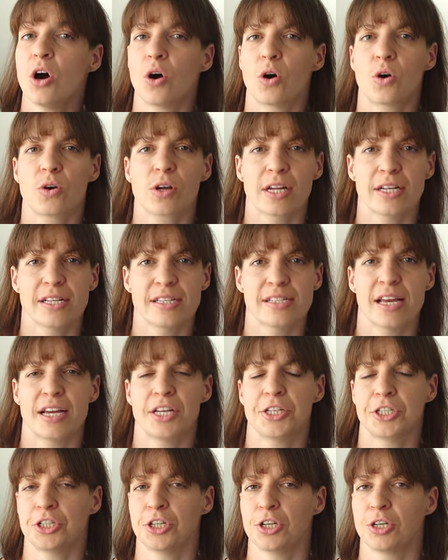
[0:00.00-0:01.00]

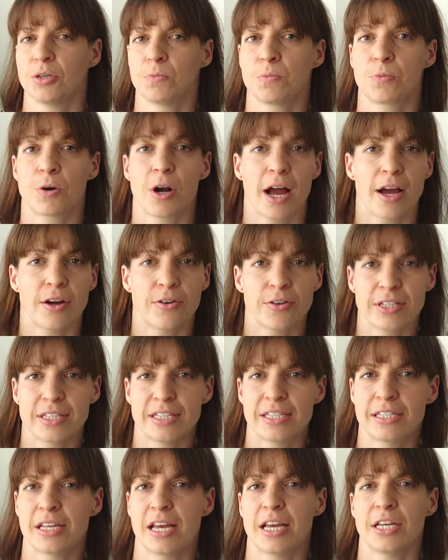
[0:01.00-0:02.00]
organization,
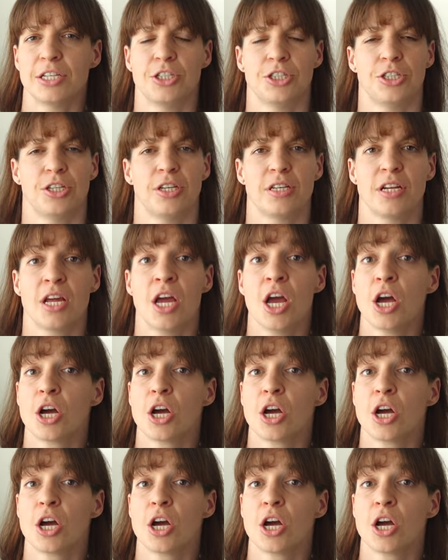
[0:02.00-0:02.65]
prioritization,